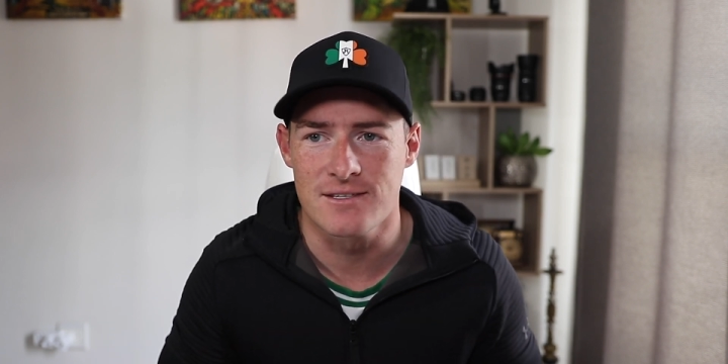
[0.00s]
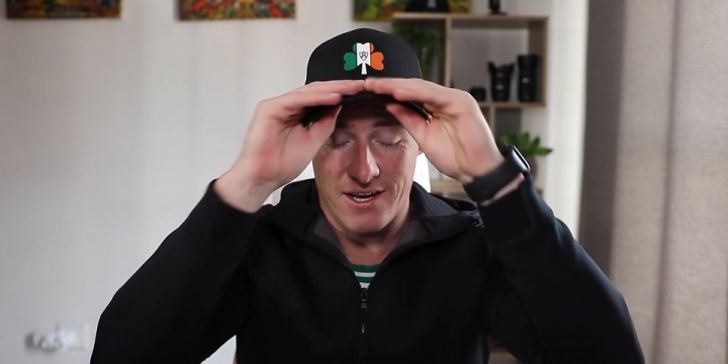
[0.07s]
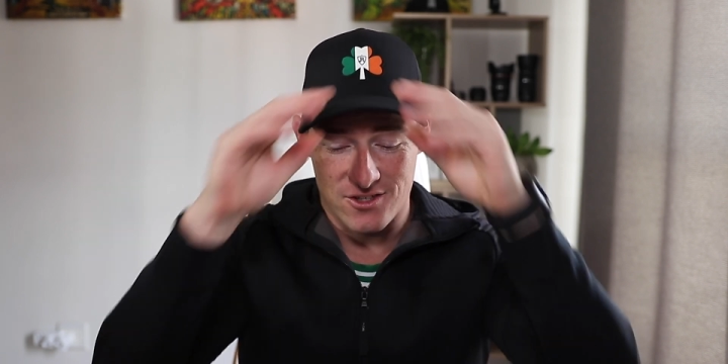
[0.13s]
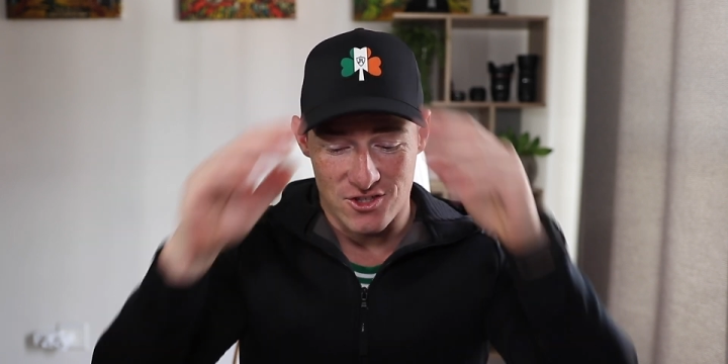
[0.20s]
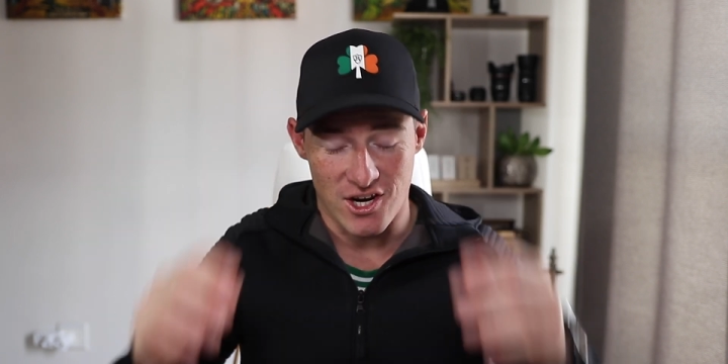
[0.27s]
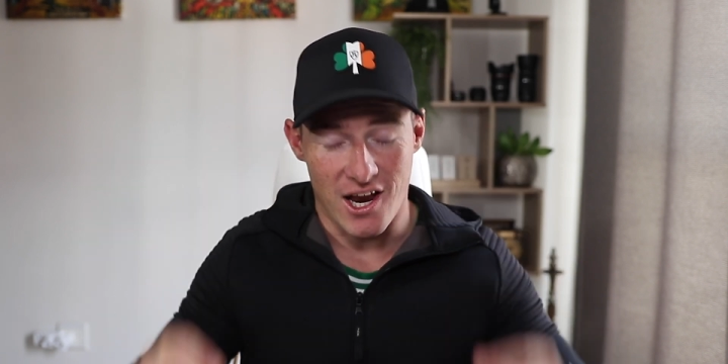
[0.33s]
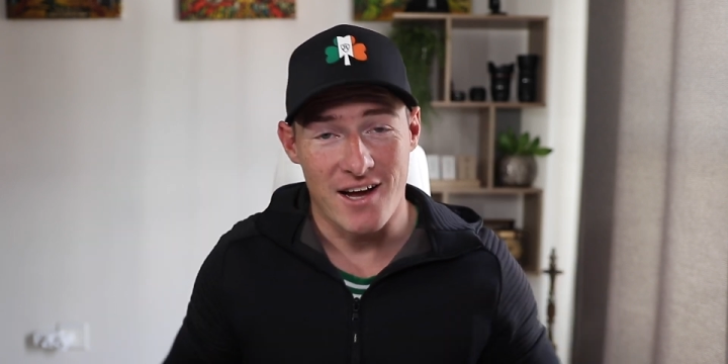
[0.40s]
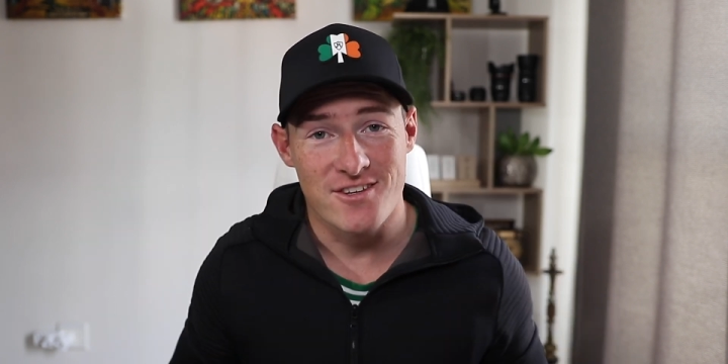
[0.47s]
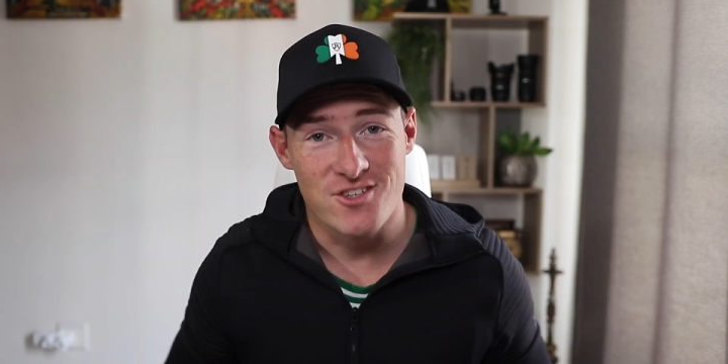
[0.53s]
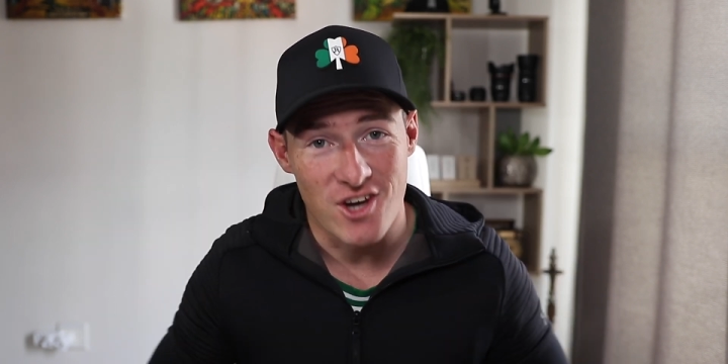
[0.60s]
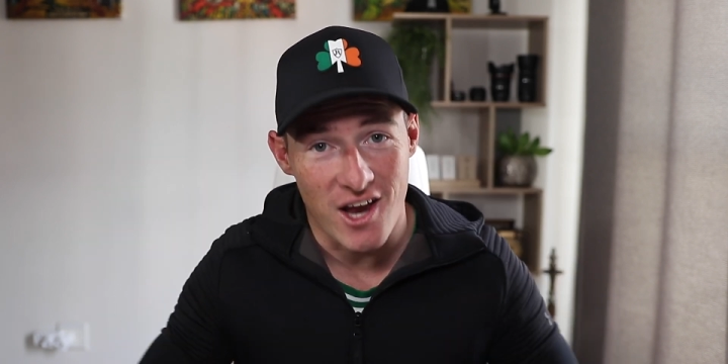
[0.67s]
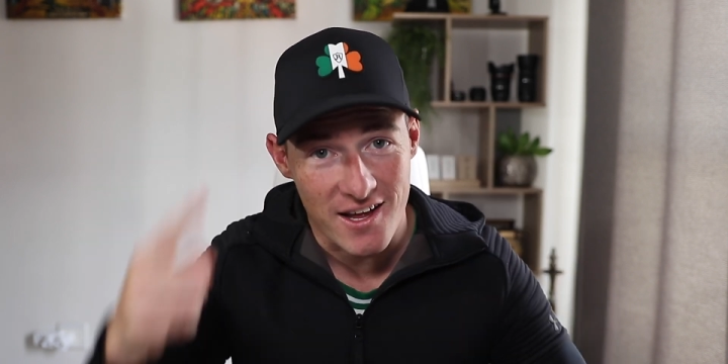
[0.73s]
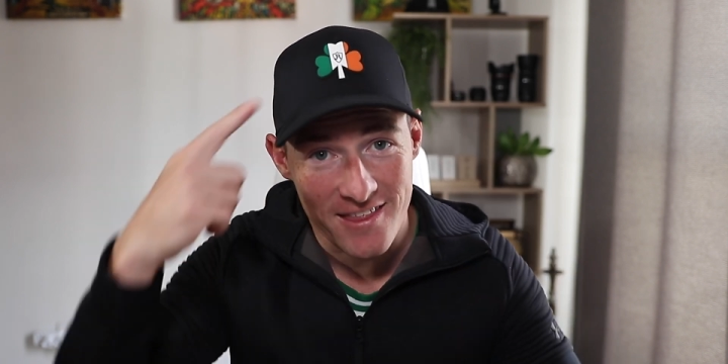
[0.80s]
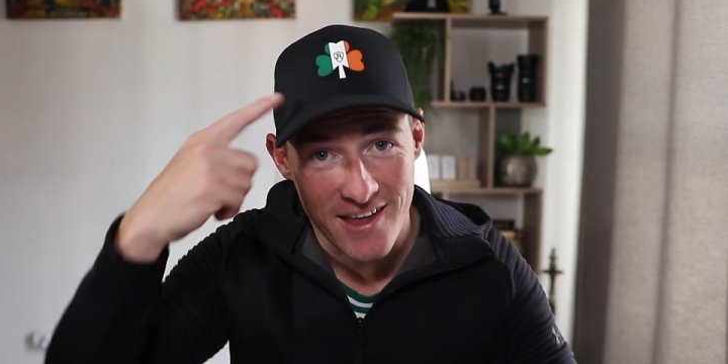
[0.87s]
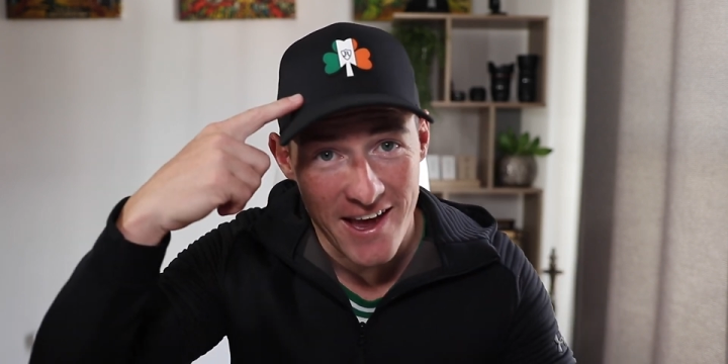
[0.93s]
Okay, do you
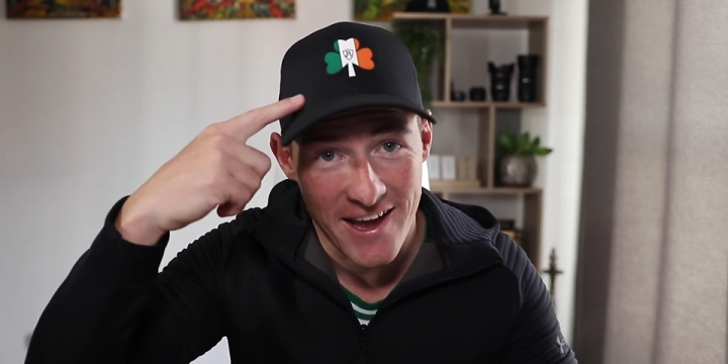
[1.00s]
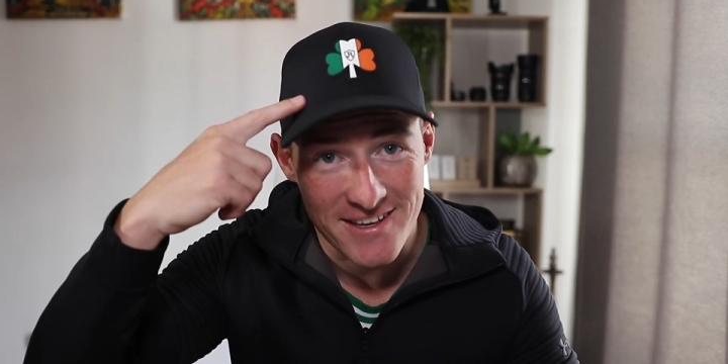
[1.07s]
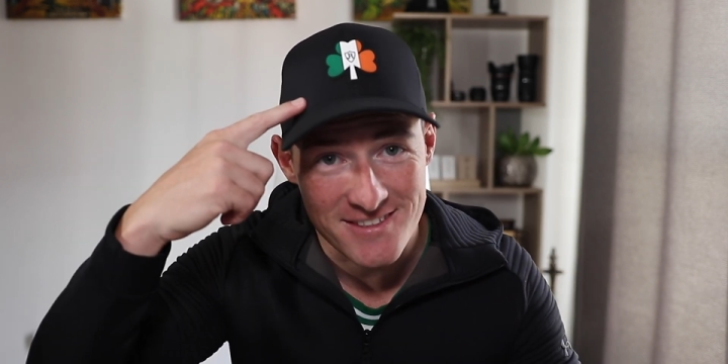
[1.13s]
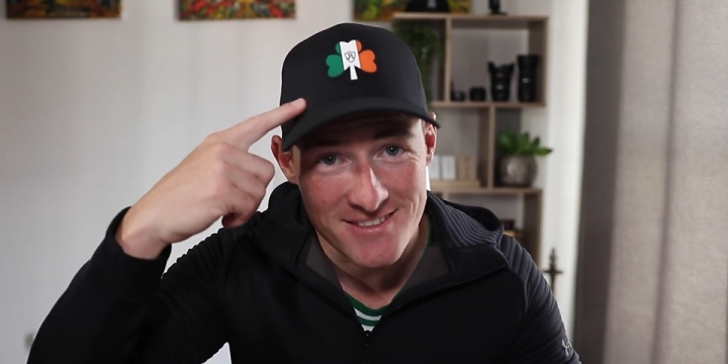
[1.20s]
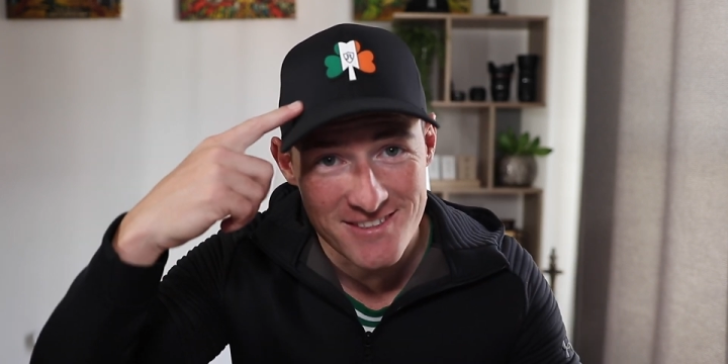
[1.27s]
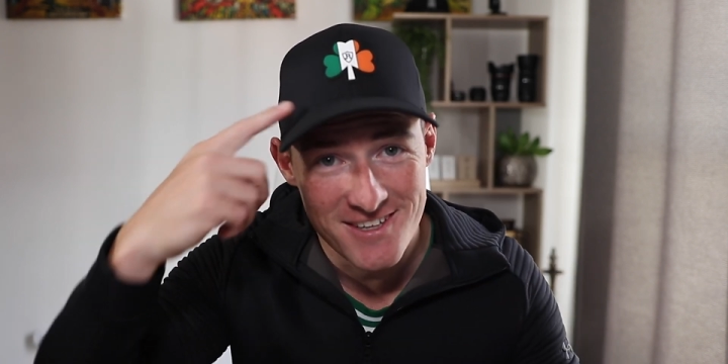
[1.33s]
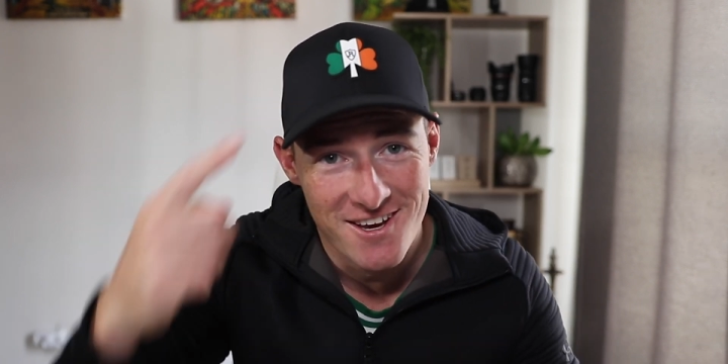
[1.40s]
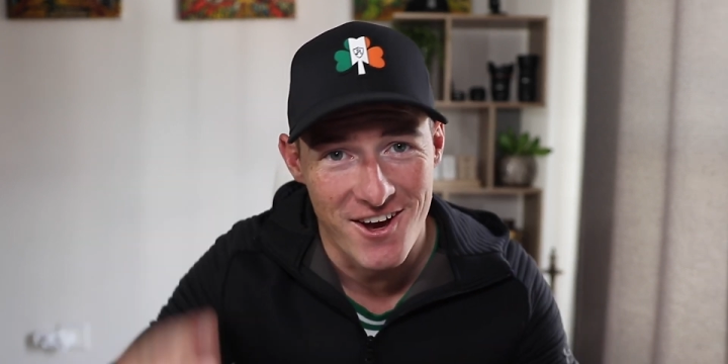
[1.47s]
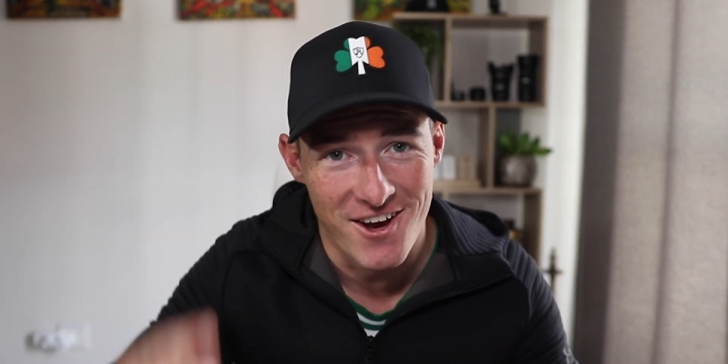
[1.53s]
like the hat?